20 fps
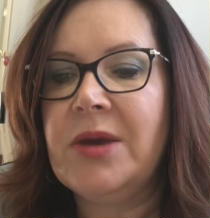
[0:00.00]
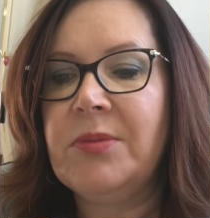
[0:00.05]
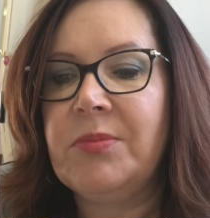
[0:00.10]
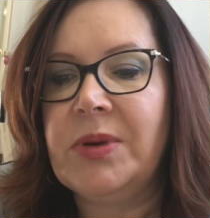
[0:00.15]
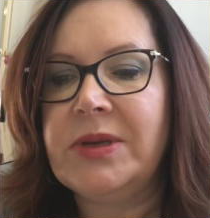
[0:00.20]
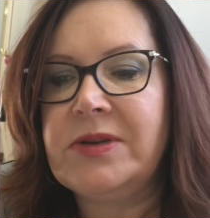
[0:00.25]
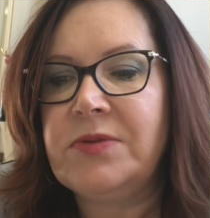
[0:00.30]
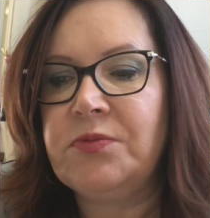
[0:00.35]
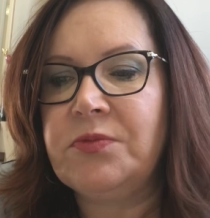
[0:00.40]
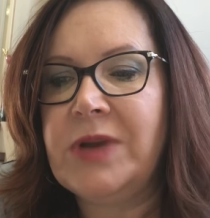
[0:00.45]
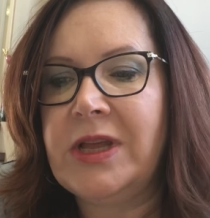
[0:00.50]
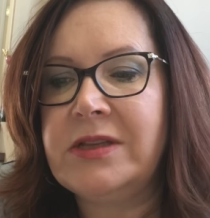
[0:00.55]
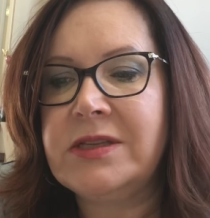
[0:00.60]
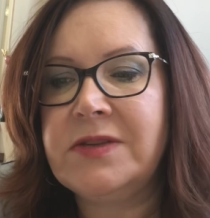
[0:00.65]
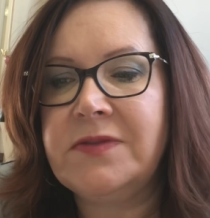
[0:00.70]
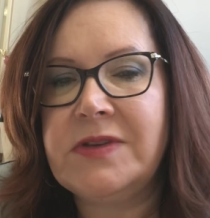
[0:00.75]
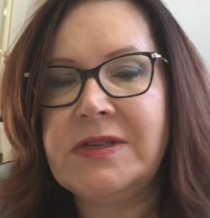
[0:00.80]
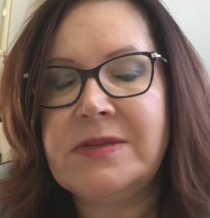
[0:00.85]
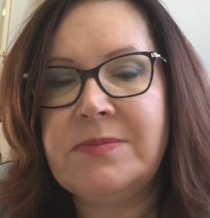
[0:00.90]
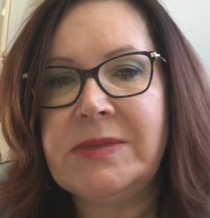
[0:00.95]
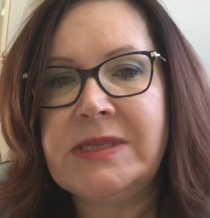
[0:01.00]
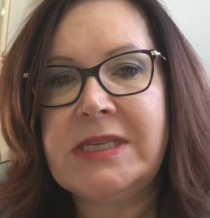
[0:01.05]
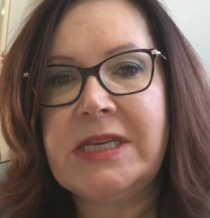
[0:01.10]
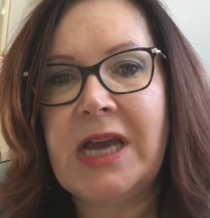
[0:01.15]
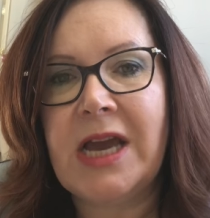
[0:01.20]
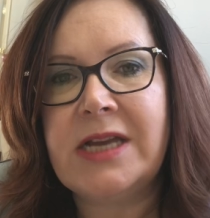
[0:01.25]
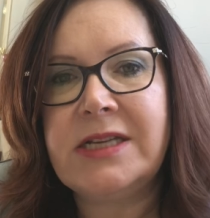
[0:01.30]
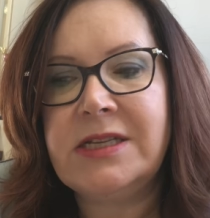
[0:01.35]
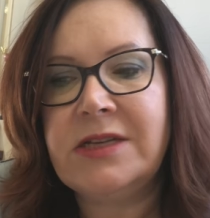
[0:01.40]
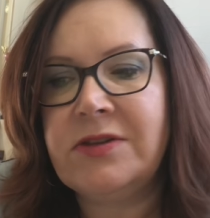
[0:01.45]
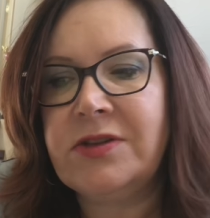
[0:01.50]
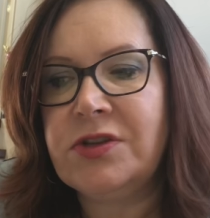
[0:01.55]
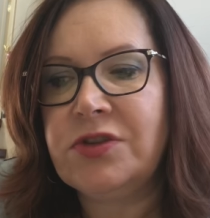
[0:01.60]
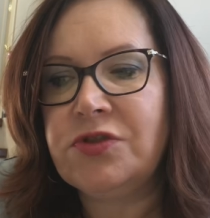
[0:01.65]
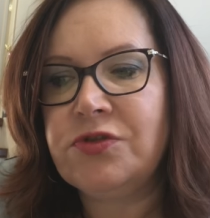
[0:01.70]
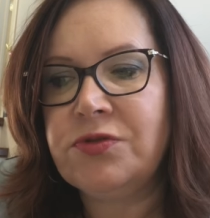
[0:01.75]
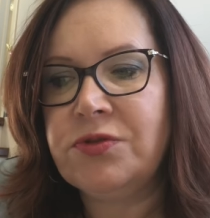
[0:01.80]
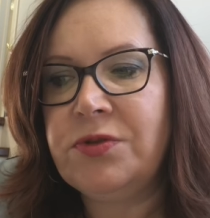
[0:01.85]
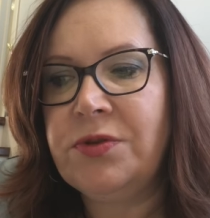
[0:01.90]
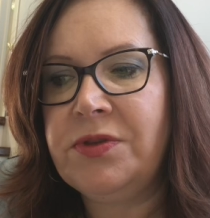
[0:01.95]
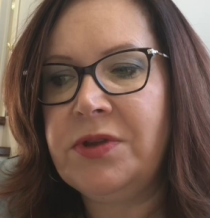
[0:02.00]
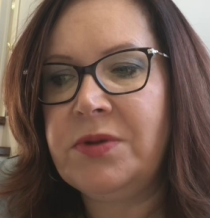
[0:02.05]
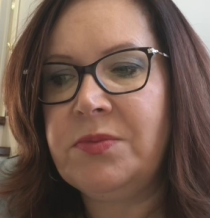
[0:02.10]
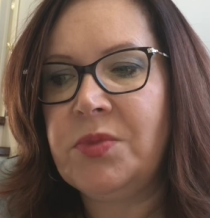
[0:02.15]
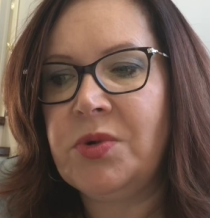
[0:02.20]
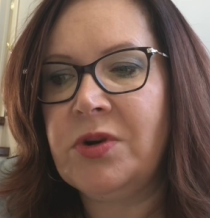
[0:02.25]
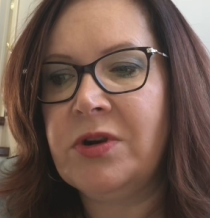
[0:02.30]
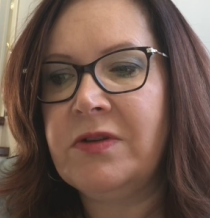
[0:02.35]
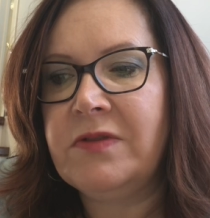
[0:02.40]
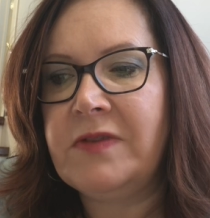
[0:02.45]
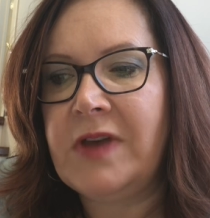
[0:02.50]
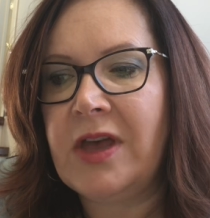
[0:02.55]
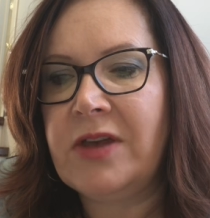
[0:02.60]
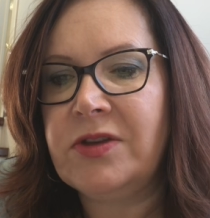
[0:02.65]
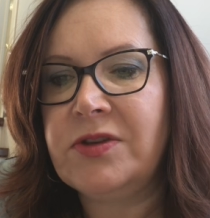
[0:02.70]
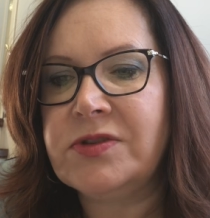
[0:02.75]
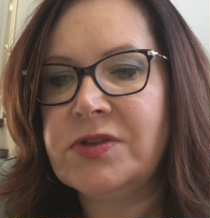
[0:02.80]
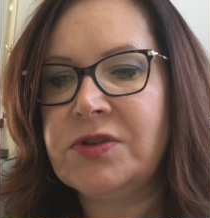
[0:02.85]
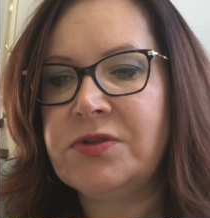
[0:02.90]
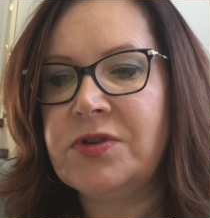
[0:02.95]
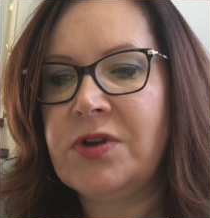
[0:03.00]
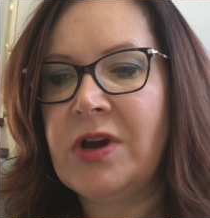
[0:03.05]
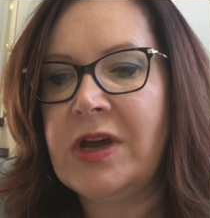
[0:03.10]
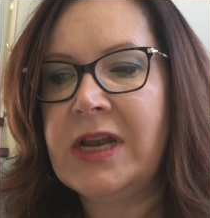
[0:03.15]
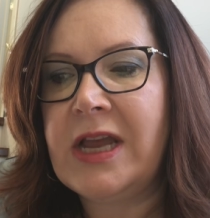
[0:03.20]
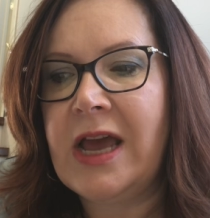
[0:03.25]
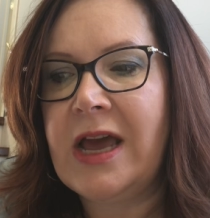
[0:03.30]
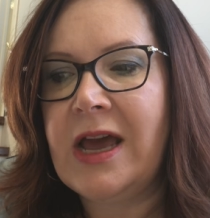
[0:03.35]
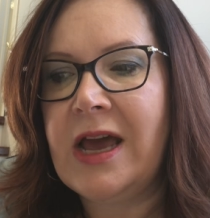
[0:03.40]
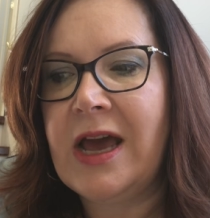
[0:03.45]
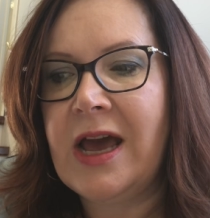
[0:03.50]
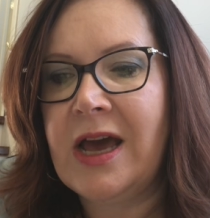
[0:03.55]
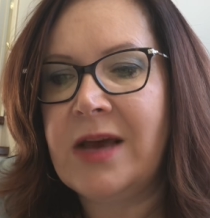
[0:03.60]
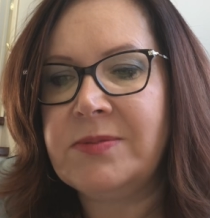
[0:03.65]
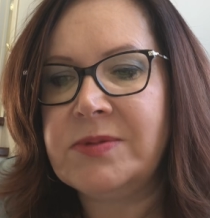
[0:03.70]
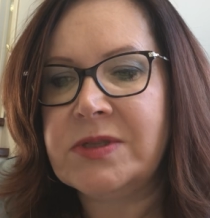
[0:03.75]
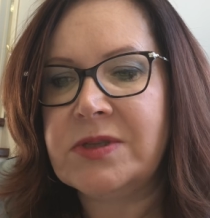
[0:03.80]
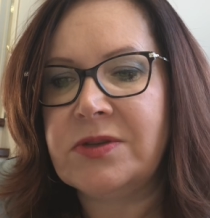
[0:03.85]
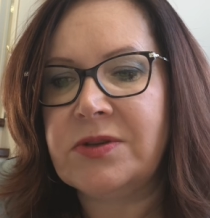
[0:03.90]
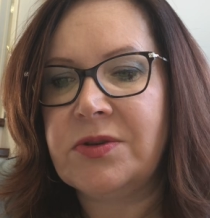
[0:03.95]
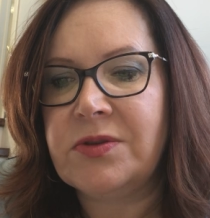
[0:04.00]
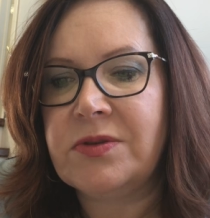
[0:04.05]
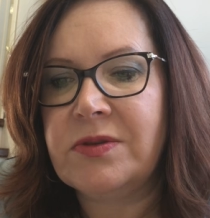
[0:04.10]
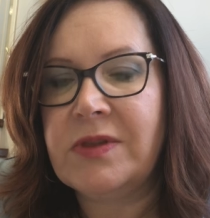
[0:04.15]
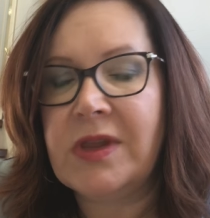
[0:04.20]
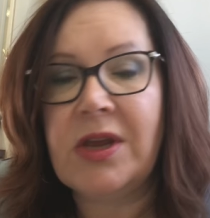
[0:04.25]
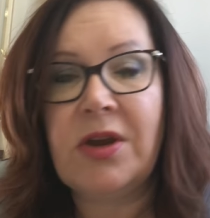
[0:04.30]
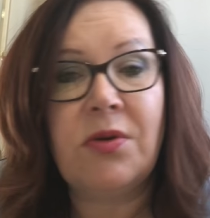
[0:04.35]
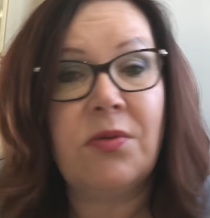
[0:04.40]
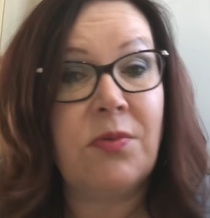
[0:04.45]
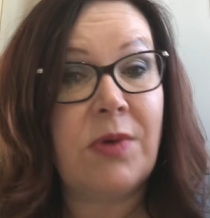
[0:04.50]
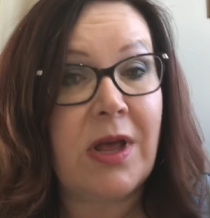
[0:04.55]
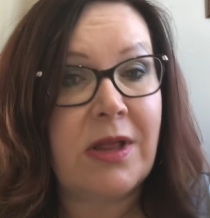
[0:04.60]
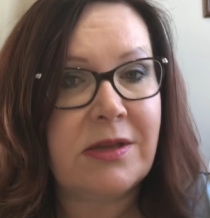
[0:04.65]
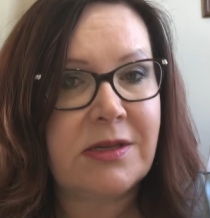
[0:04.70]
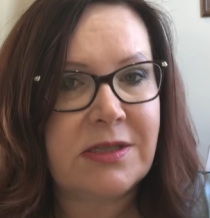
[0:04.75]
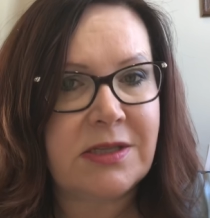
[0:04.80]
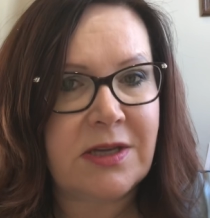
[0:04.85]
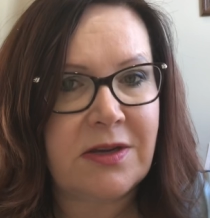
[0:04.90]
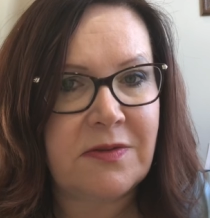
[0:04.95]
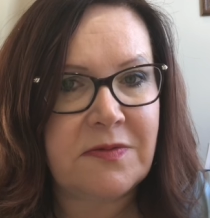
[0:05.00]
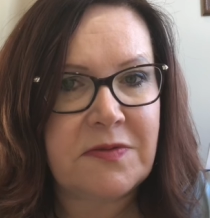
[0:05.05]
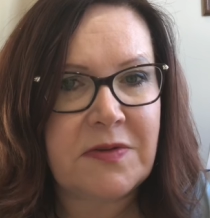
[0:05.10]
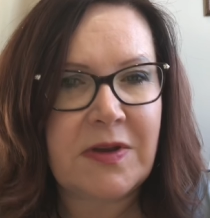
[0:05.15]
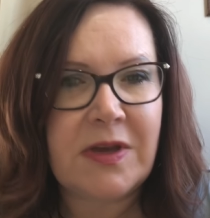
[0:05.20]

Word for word: But relativism is the idea that truth and moral values are not absolute, they are relative.